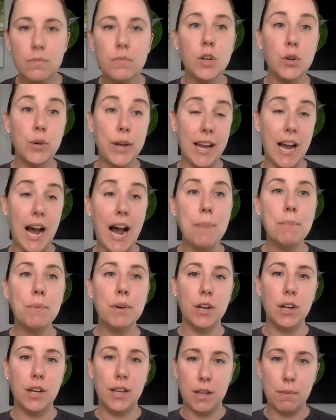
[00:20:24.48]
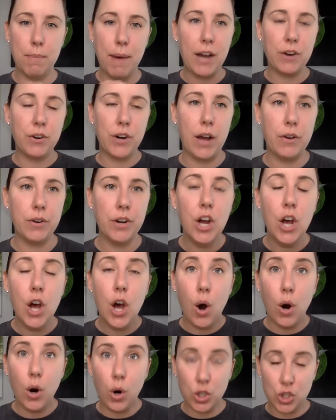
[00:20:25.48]
Okay, I'm gonna in the background,
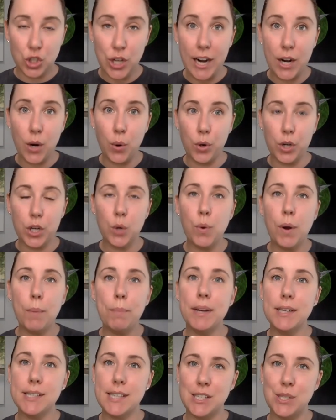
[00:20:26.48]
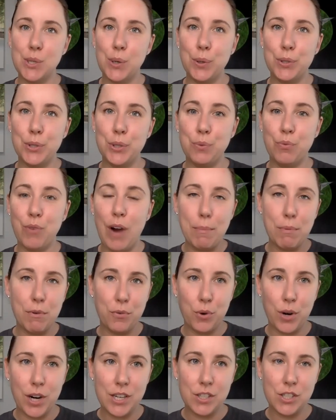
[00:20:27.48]
try to order one because I told you right
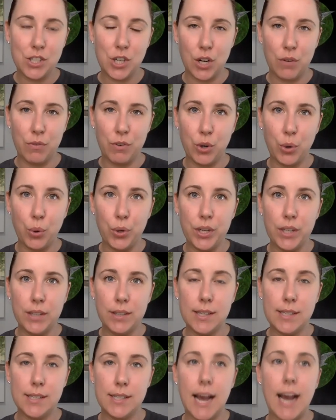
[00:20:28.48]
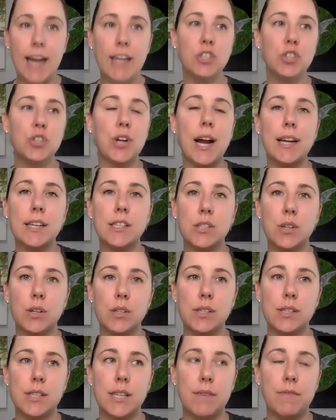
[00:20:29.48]
before I started recording this, I tried to
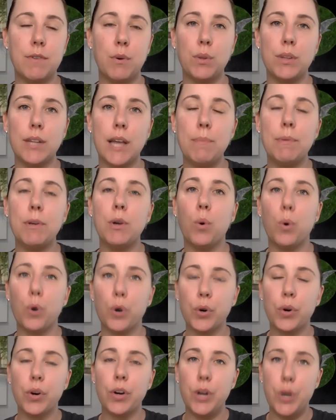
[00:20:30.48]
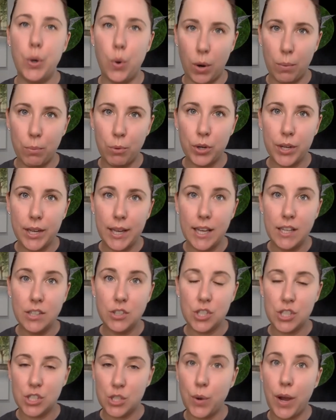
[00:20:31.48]
see if it would let me order a normal kit
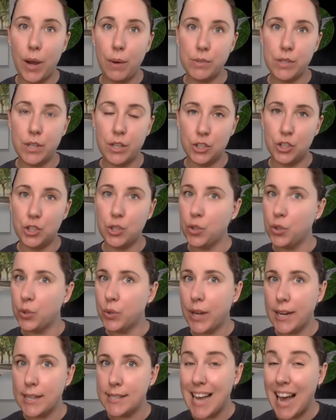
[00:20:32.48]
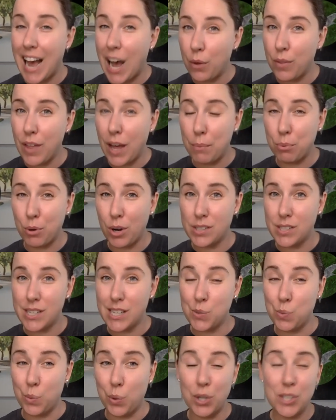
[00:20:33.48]
just so I was going to show you guys how that
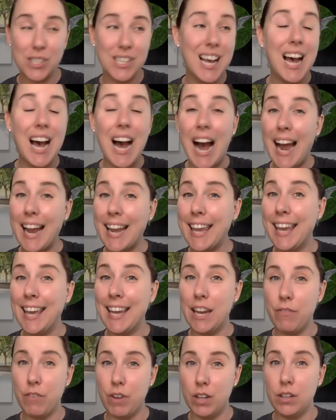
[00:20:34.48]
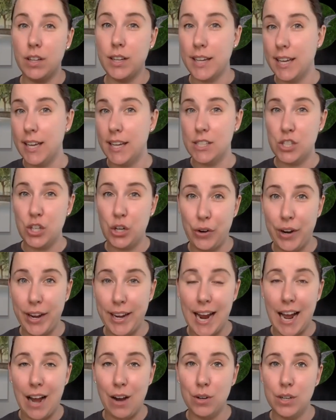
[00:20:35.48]
process works. I can't even click it. It's
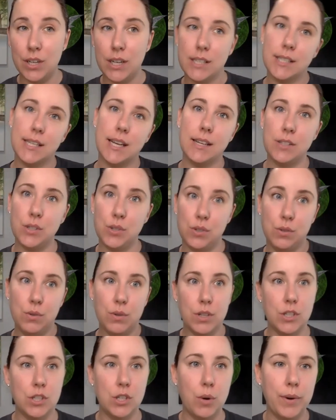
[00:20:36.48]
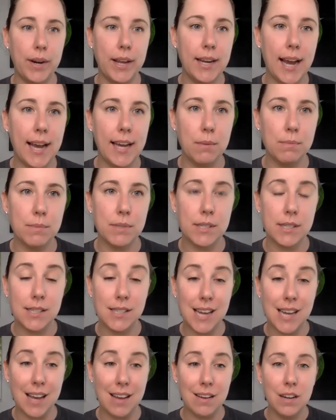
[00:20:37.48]
grayed out and it says you can donate items
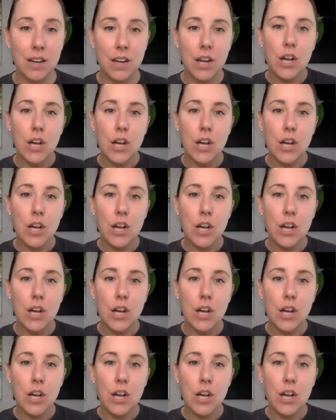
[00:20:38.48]
instead.